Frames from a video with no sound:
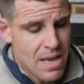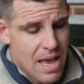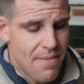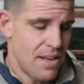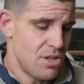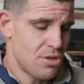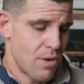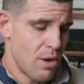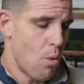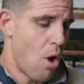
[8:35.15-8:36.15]
and then just
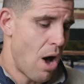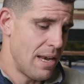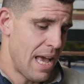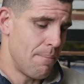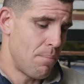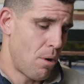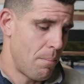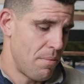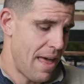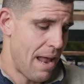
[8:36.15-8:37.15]
rewind and
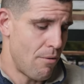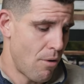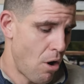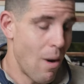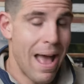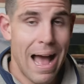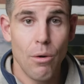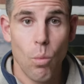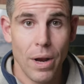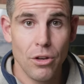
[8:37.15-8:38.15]
pop that roll
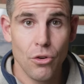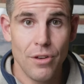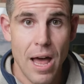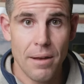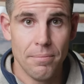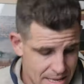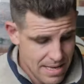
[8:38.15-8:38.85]
out when you're done.